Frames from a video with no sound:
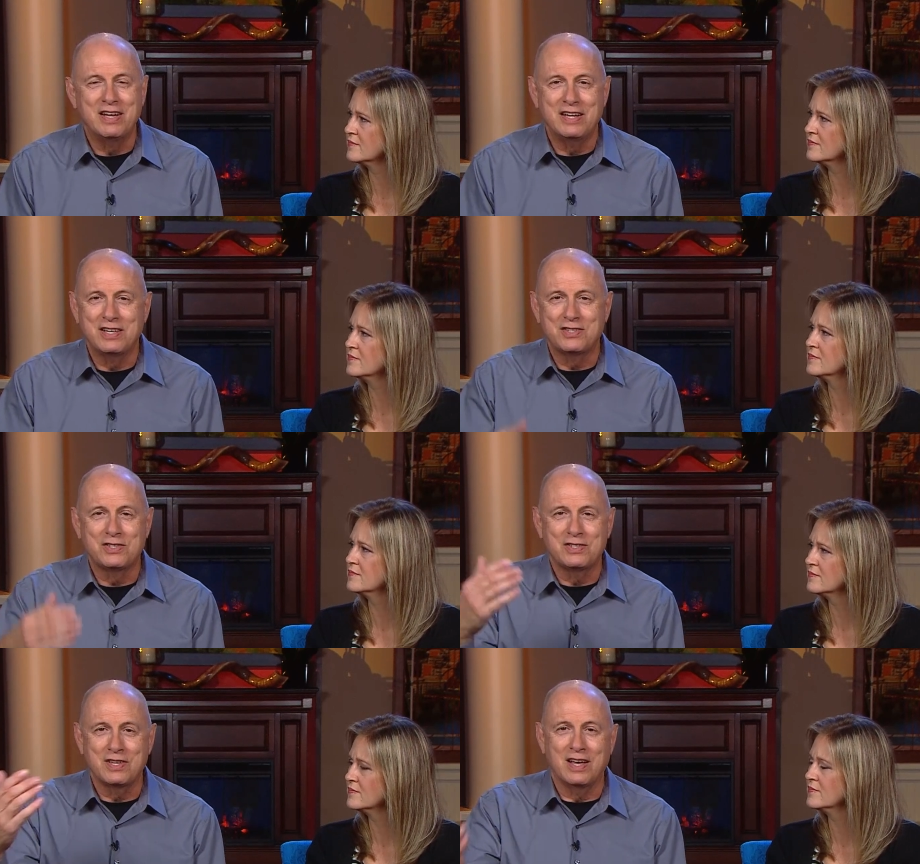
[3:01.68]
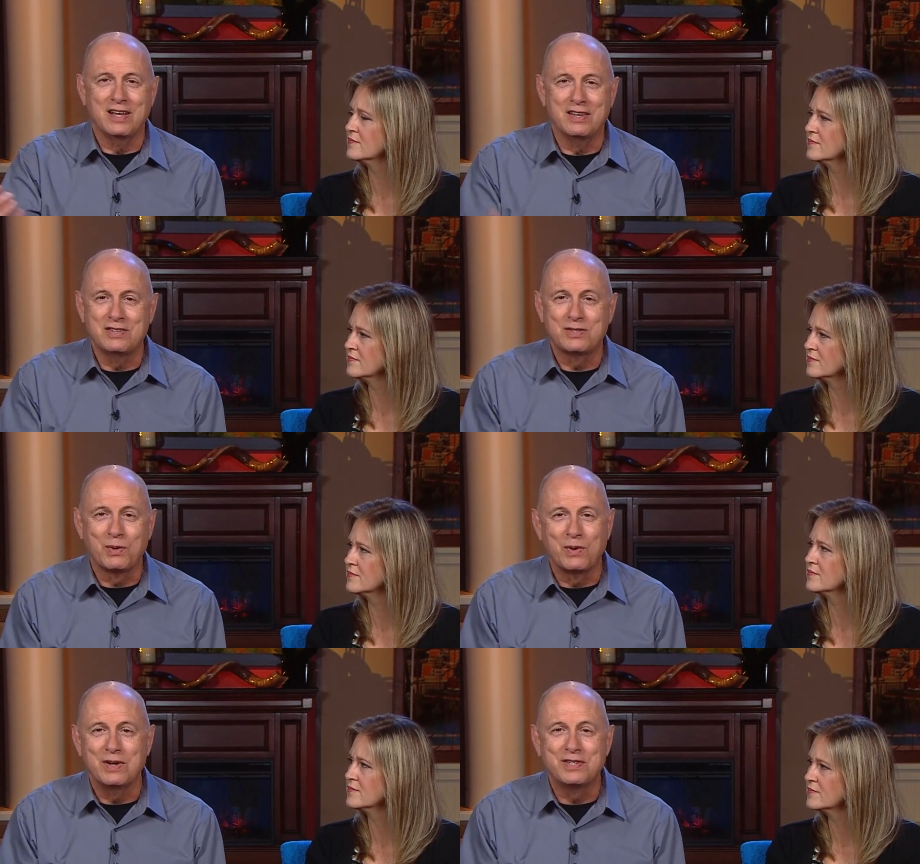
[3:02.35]
Speaker 1: in this uh,
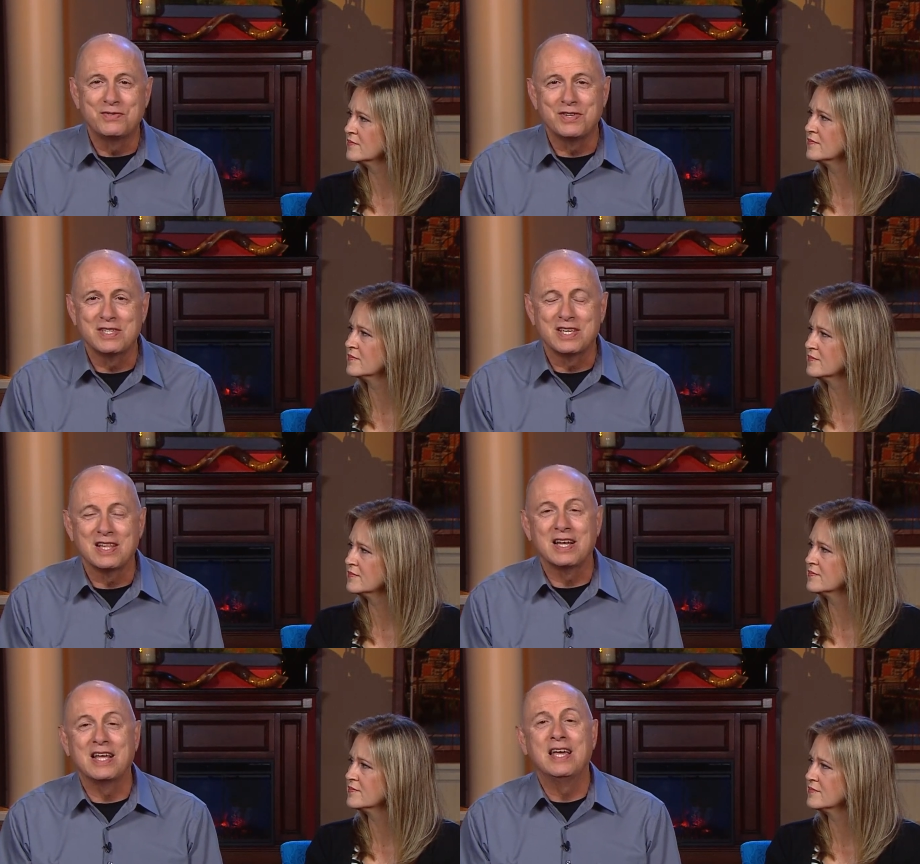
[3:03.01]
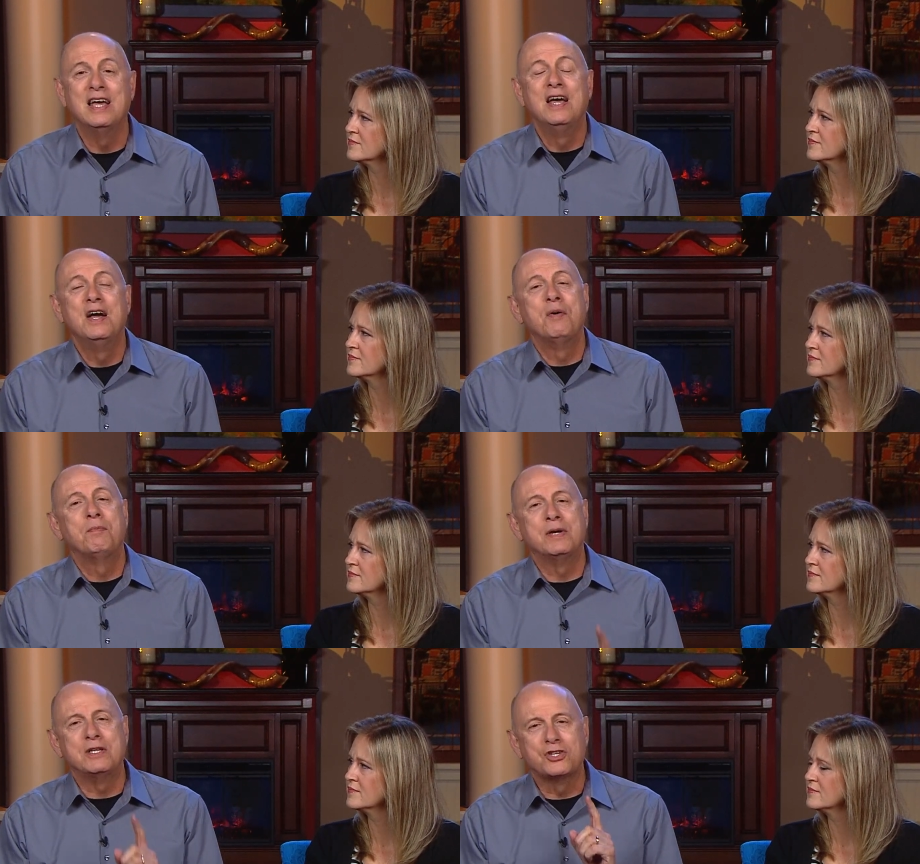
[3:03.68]
storage facility
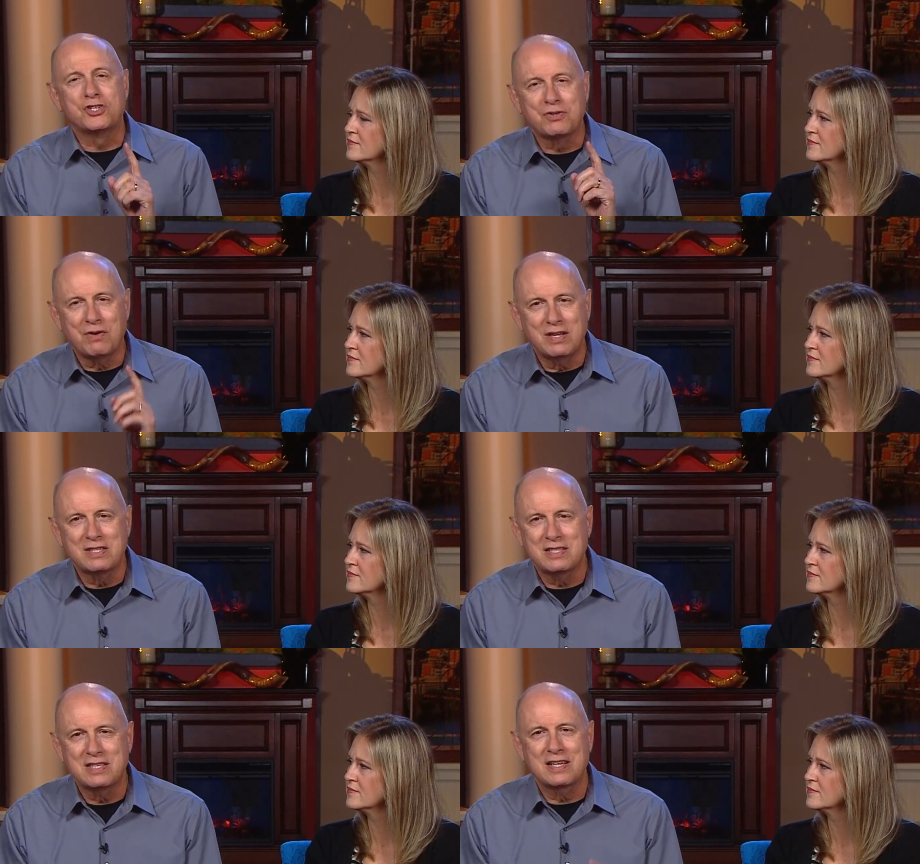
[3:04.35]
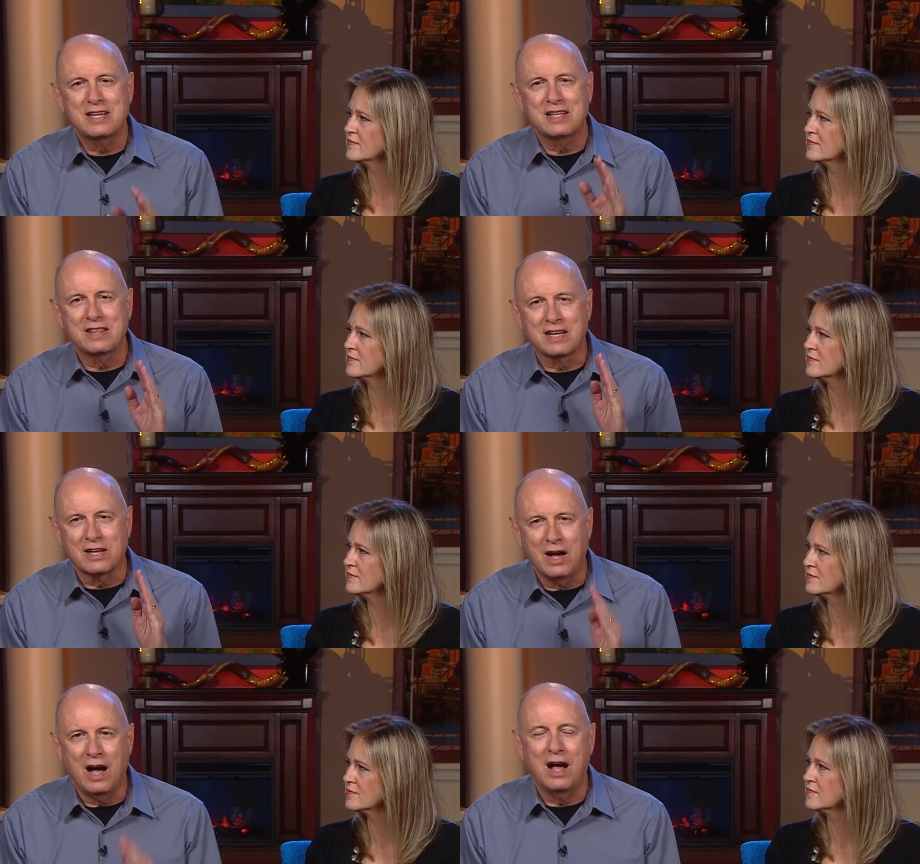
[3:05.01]
but trusting
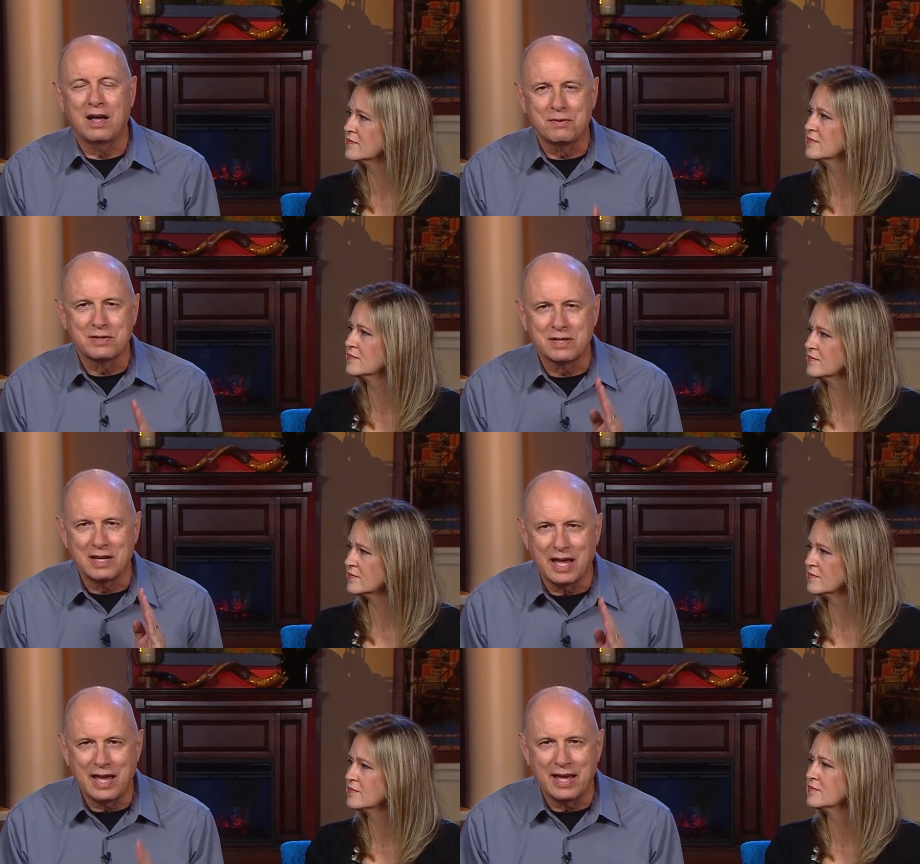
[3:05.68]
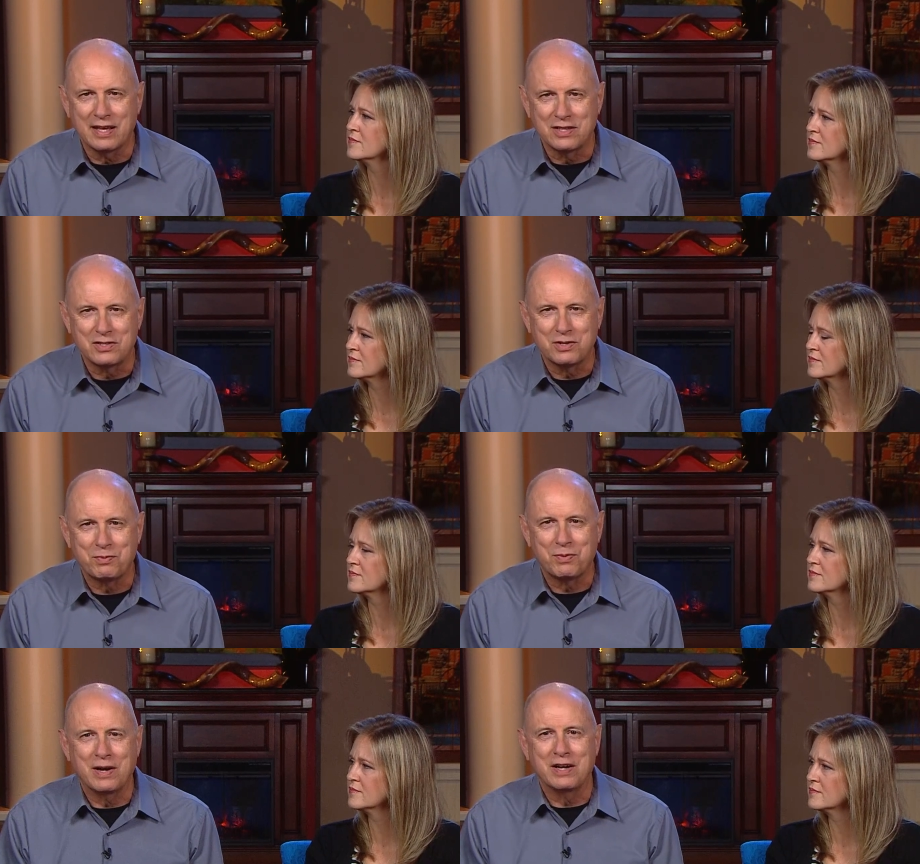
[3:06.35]
that God was going to answer
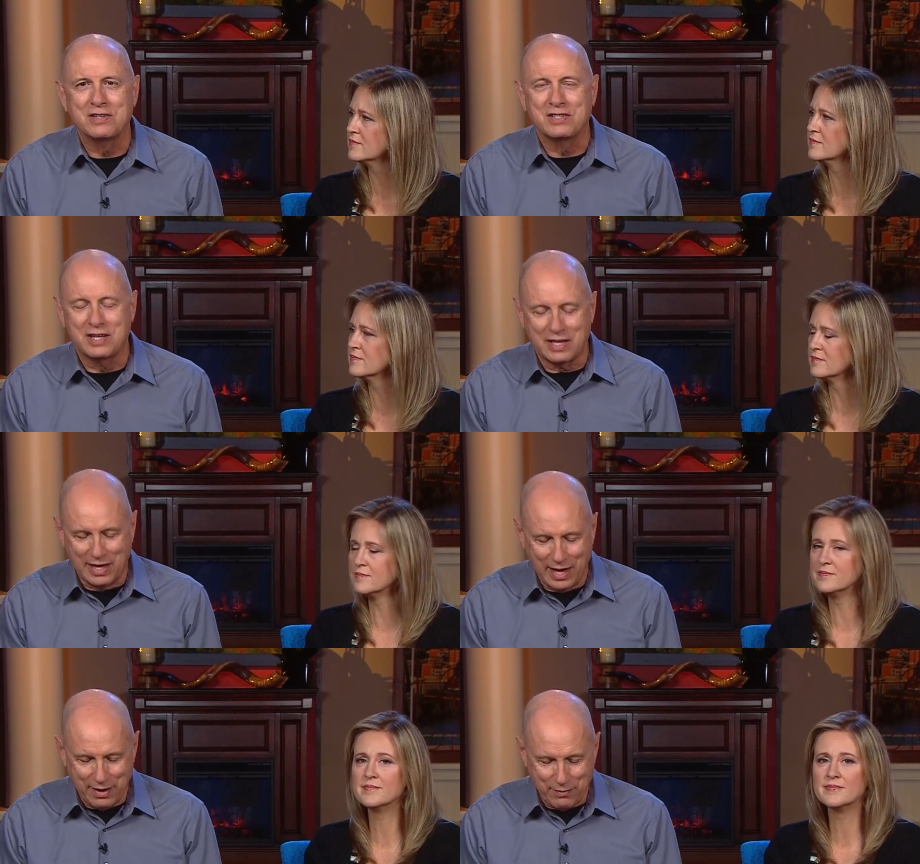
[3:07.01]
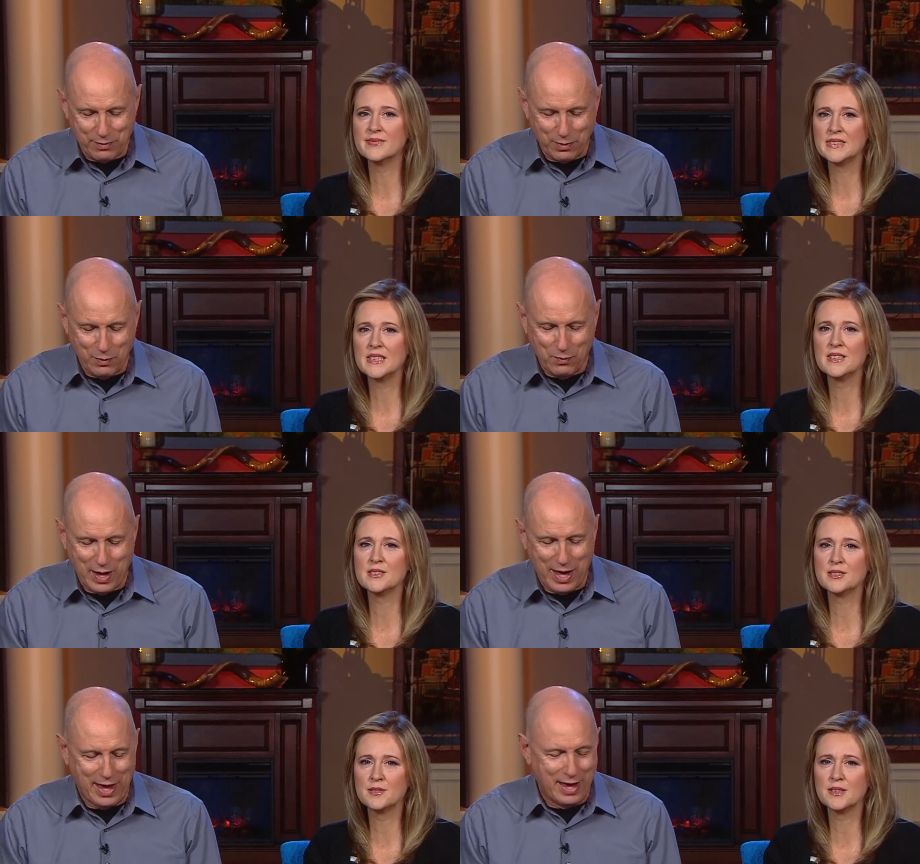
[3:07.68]
prayers, and it gave her
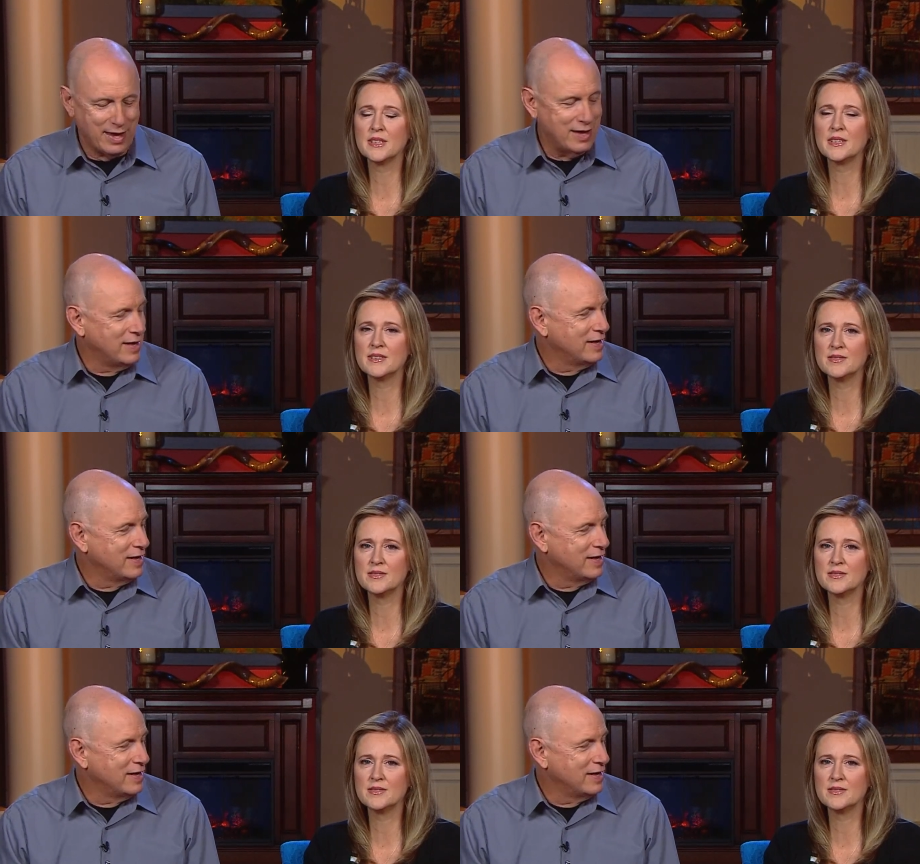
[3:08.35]
away